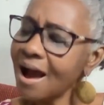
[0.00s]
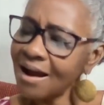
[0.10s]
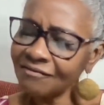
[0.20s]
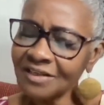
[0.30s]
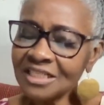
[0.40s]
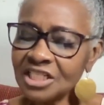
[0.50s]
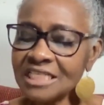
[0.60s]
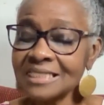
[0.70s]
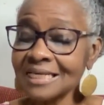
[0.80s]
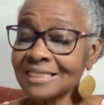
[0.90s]
After
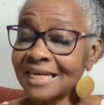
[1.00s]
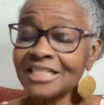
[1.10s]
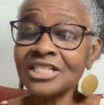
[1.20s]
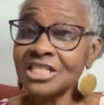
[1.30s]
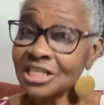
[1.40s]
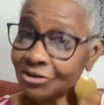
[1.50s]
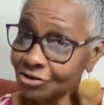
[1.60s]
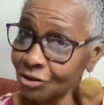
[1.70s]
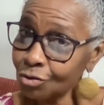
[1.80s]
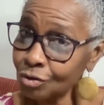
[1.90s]
Jesus get near
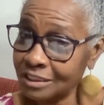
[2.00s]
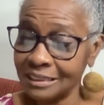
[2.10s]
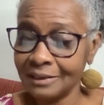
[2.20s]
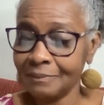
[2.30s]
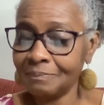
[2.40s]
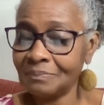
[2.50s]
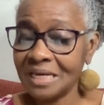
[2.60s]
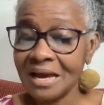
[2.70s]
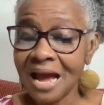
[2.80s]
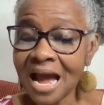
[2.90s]
Jerusalem
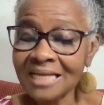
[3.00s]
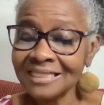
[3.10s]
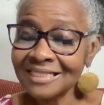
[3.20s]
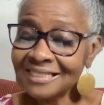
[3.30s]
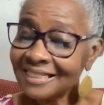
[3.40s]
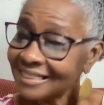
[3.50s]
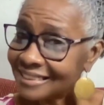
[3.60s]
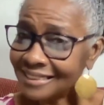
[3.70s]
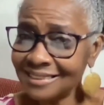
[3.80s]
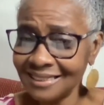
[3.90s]
and see the
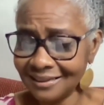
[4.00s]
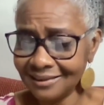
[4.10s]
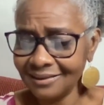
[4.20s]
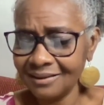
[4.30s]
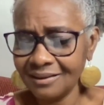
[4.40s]
city,